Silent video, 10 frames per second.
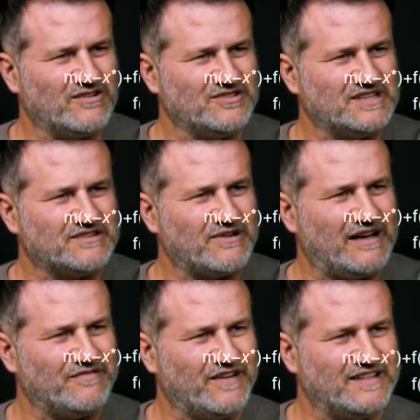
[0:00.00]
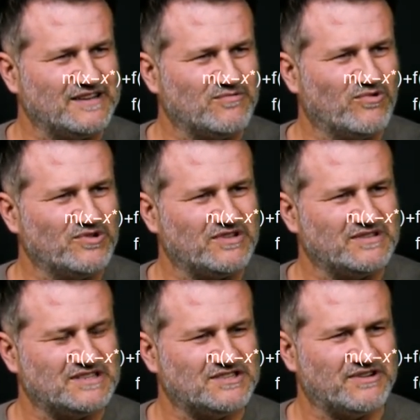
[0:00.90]
on the graph and the quote
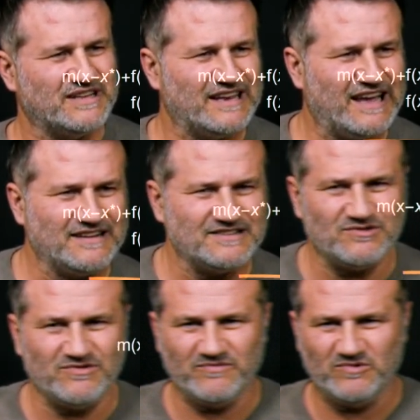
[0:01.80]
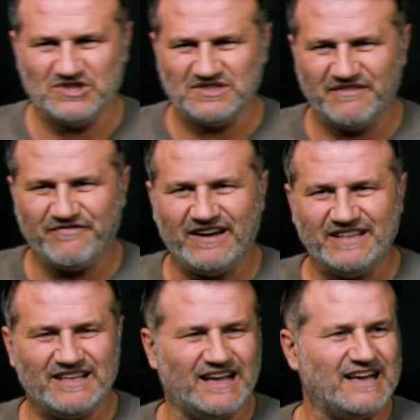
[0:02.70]
on the straight line, so which is
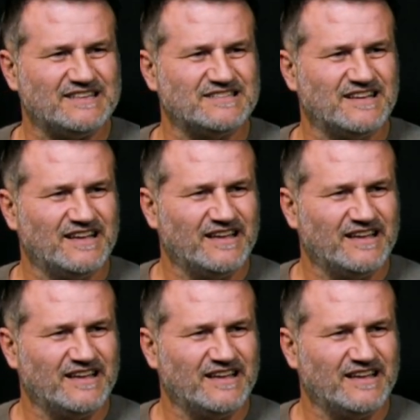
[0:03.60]
defined as